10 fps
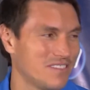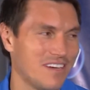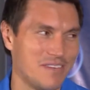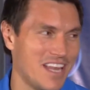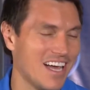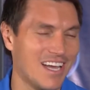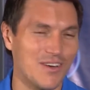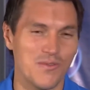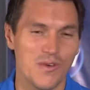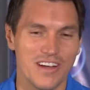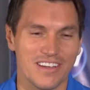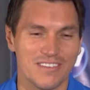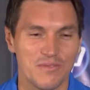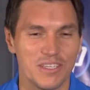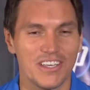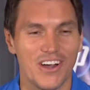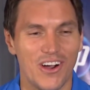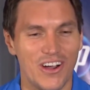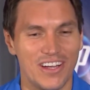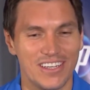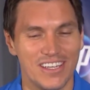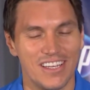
I mean, I gotta work really hard,